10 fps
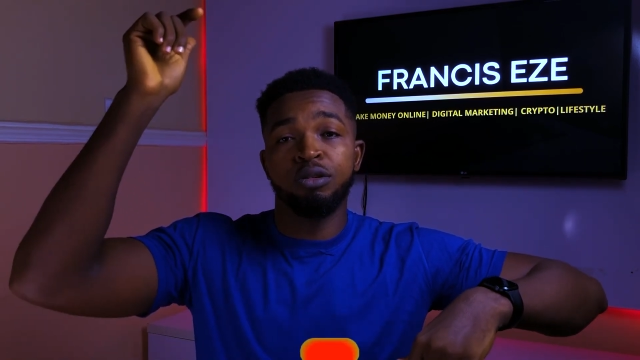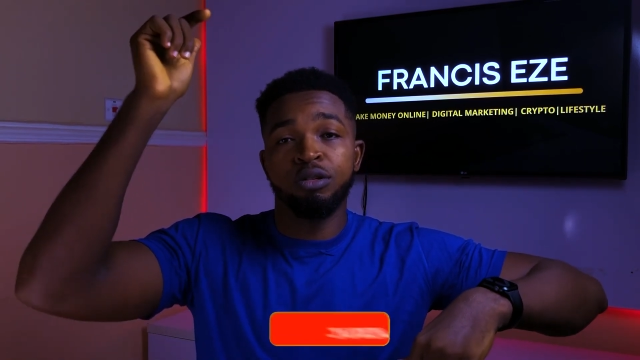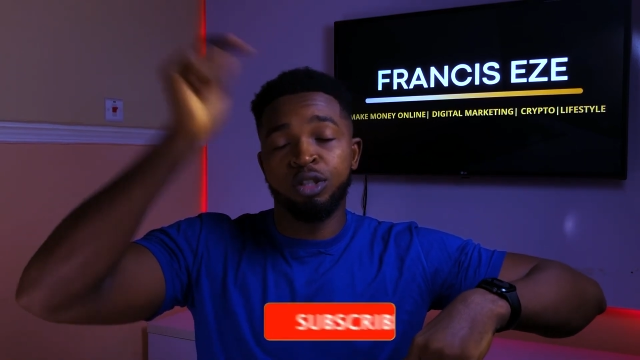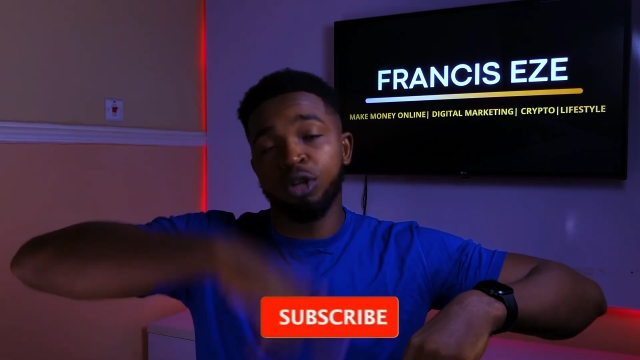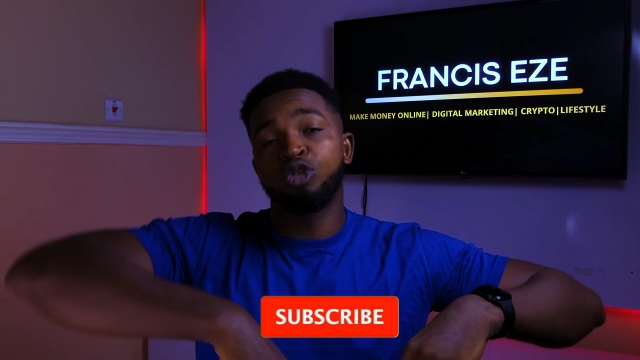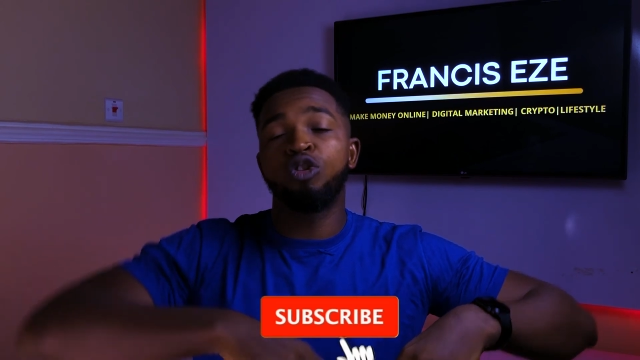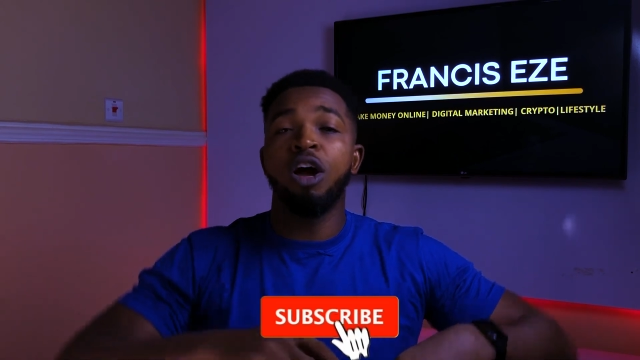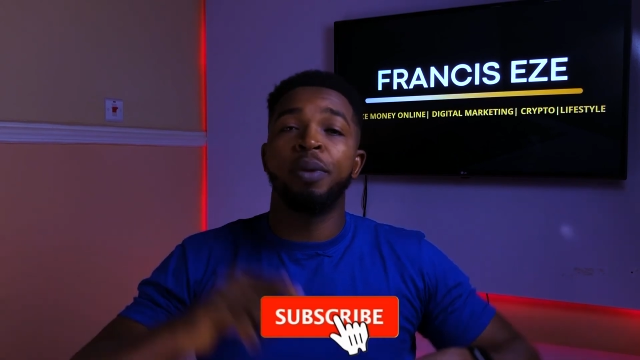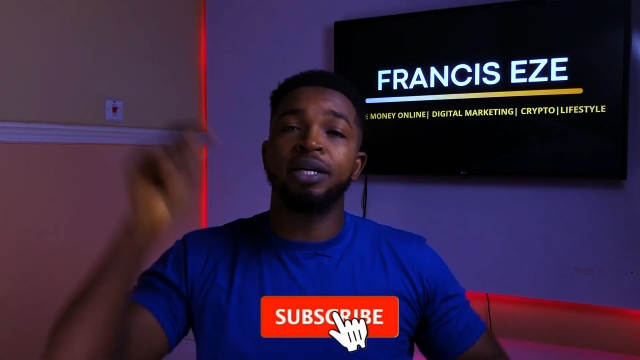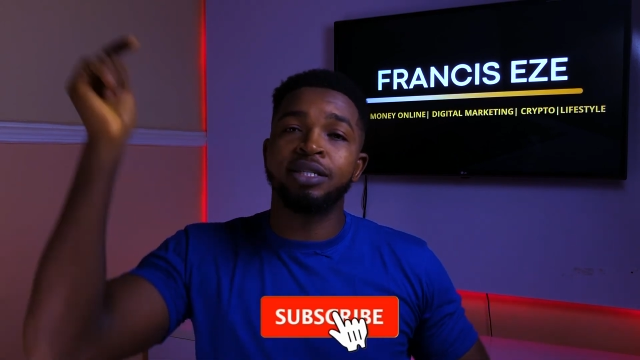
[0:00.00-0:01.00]

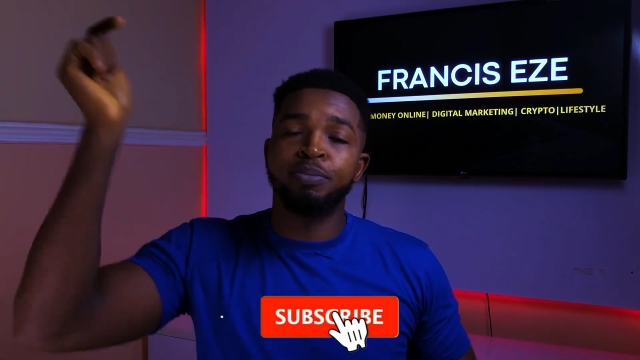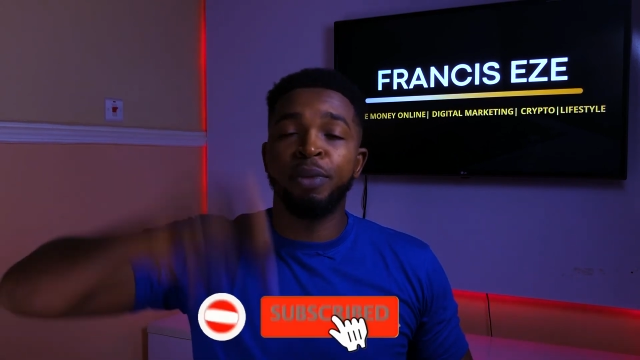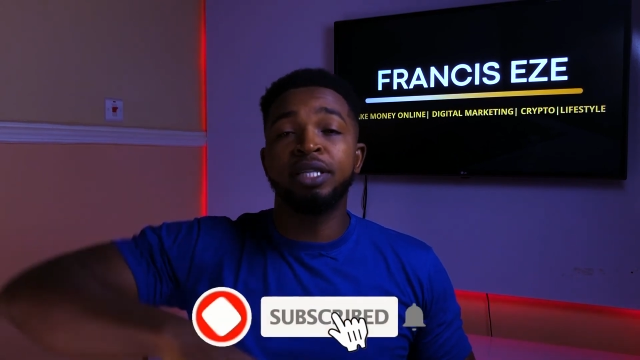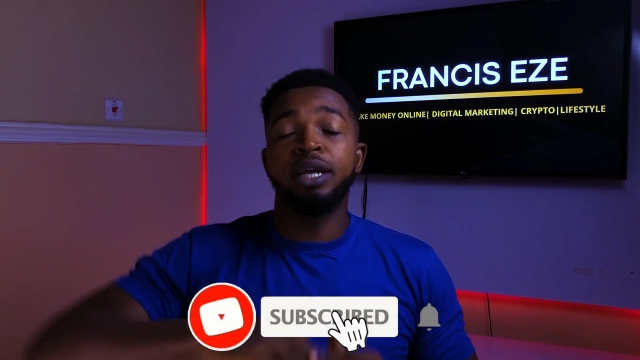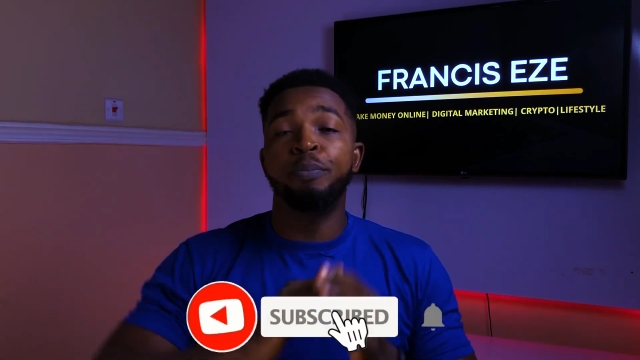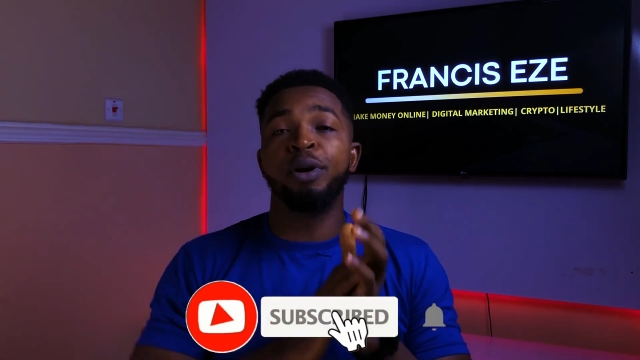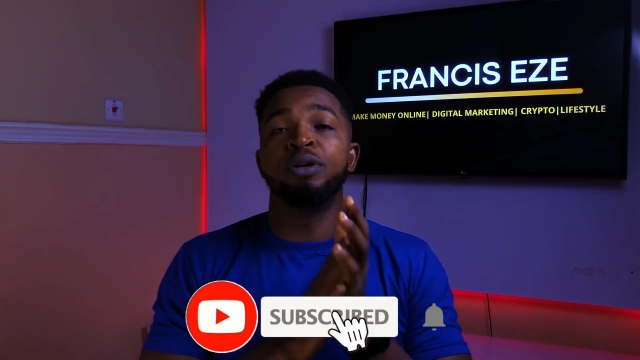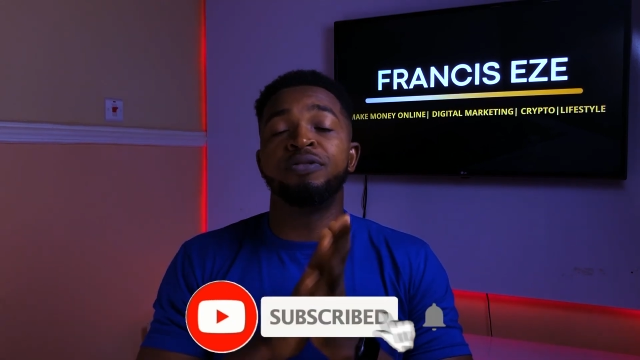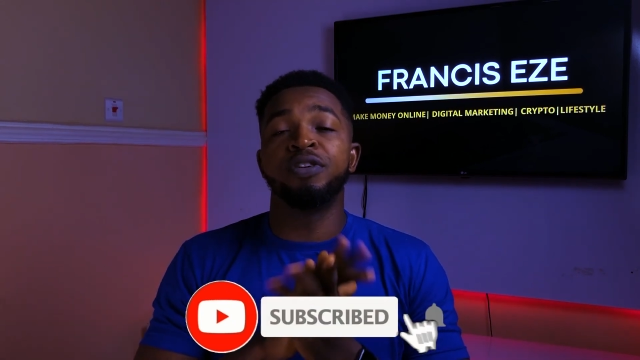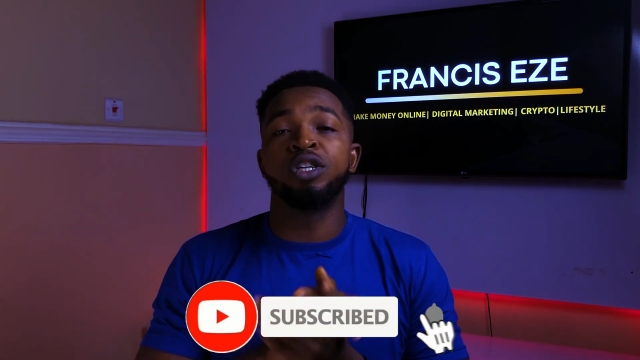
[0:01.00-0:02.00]
subscribe, and smash that bell
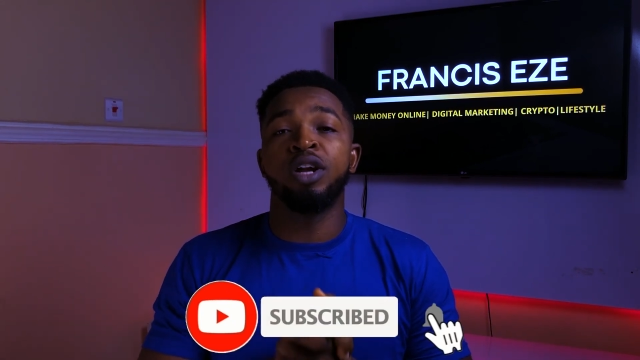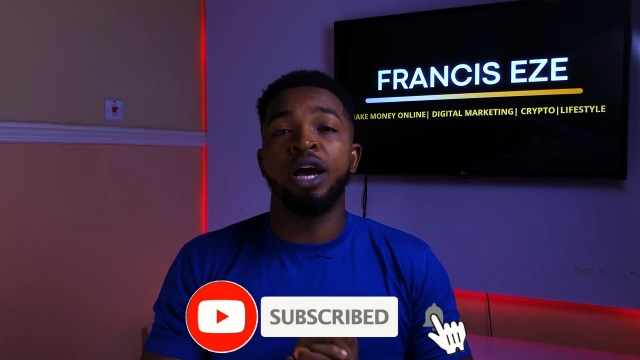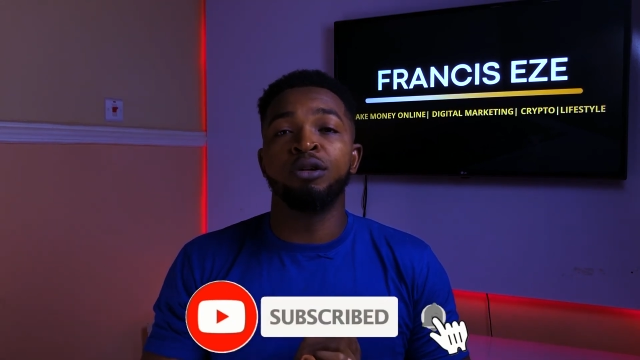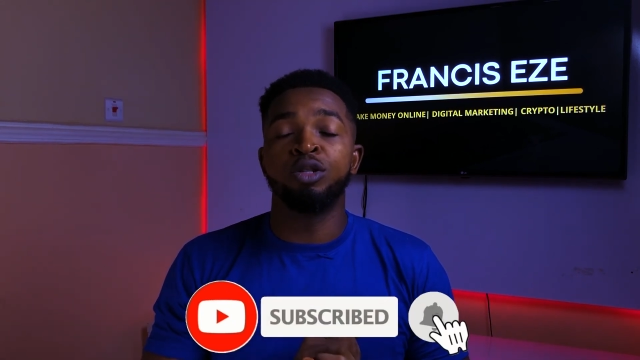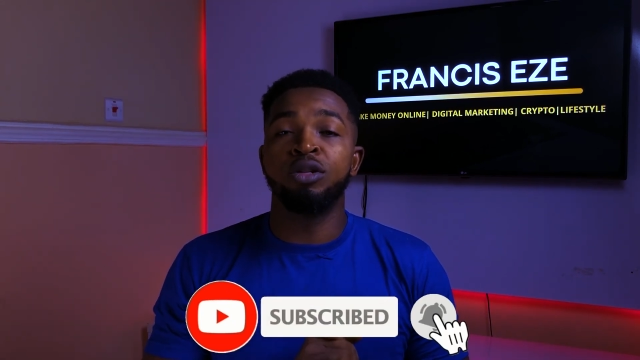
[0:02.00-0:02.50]
notification icon